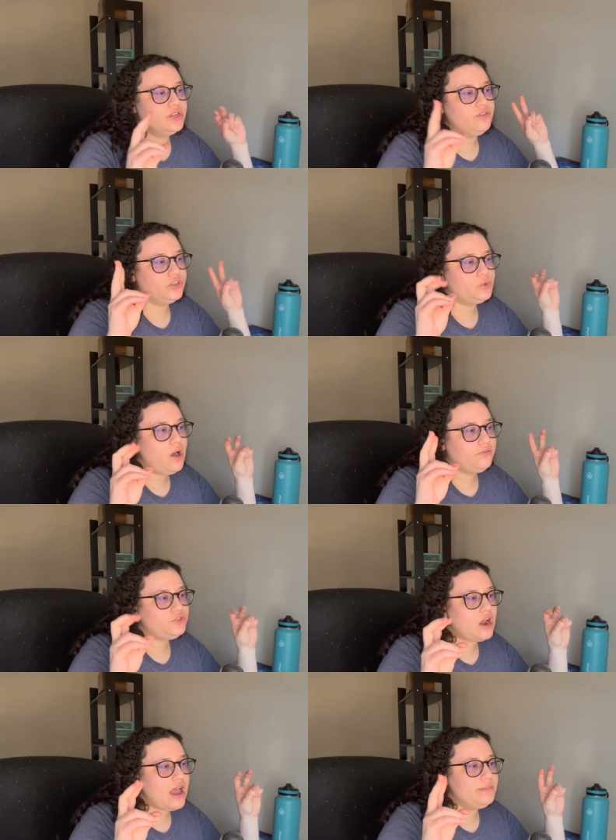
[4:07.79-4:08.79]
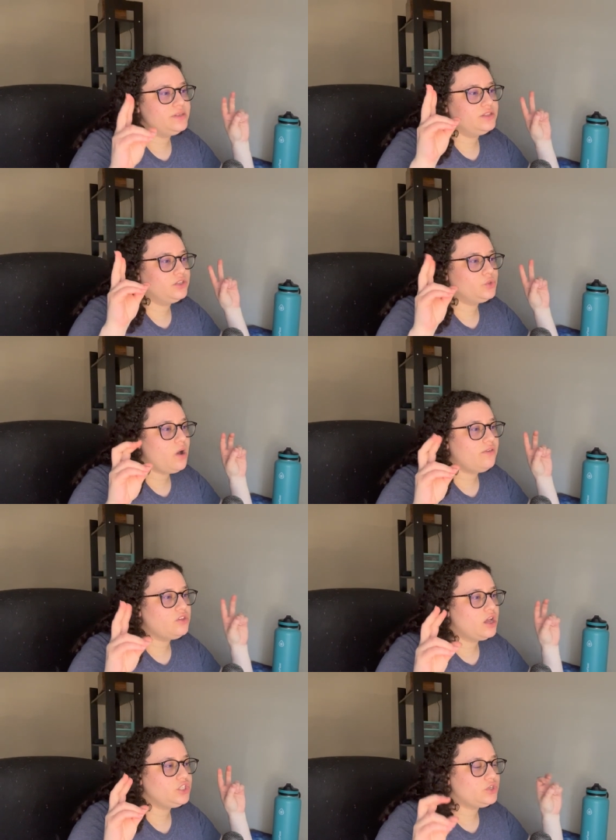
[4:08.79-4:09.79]
the 12 tribes, the 12
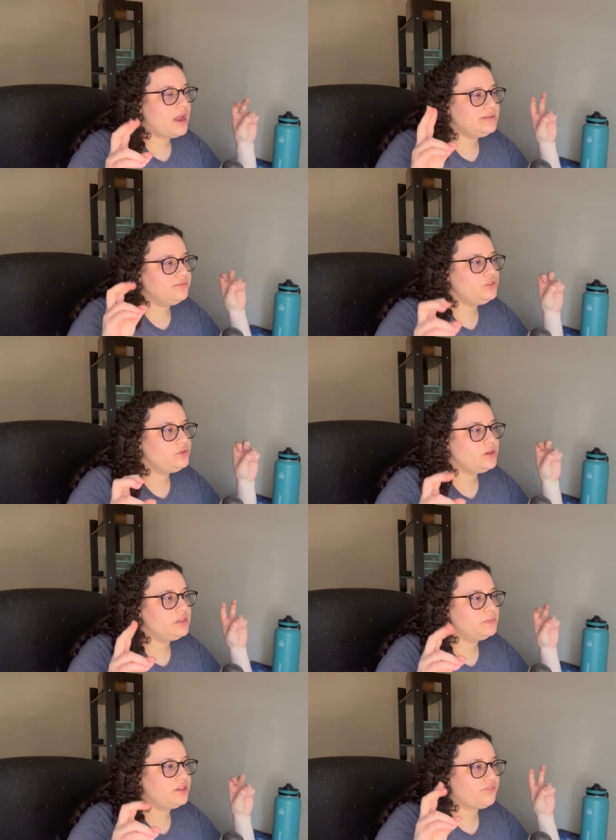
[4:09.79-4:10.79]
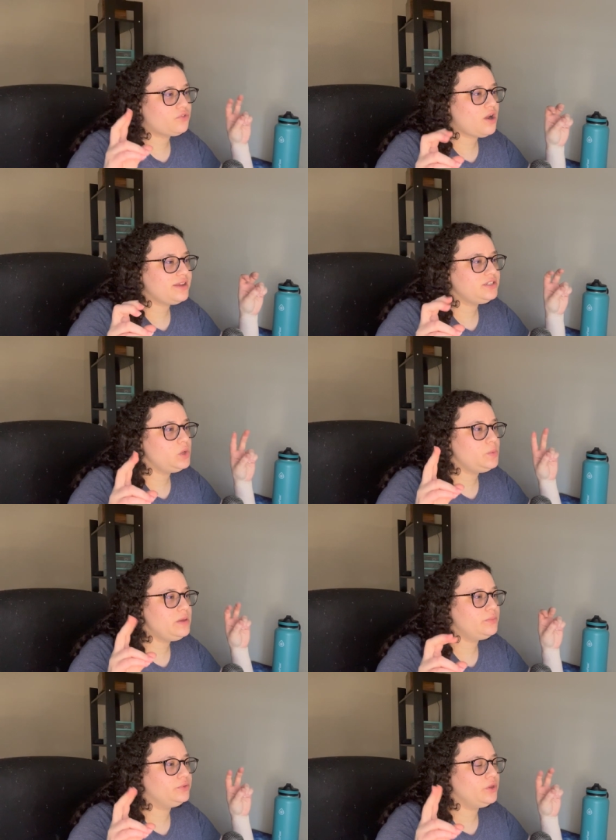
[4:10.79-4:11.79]
lost tribes of Judah, the blood of Christ, who
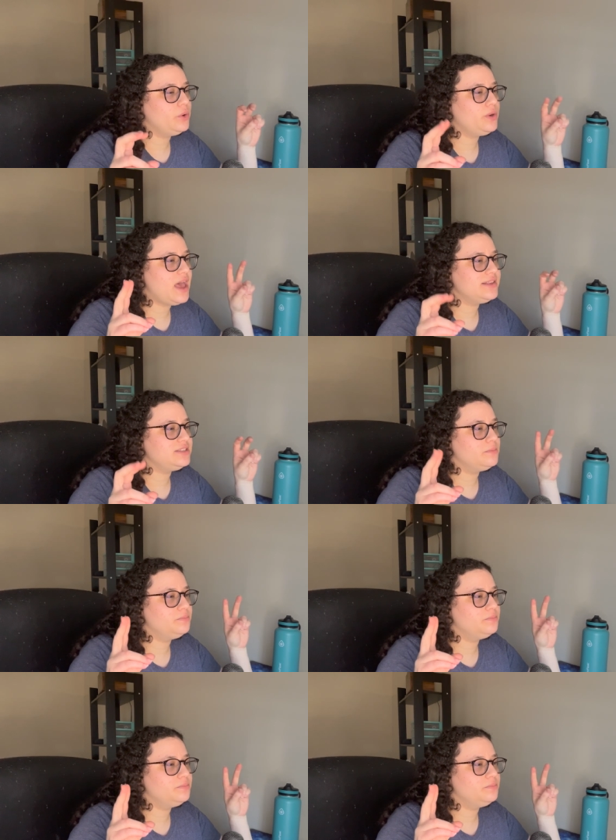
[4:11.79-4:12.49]
people known as the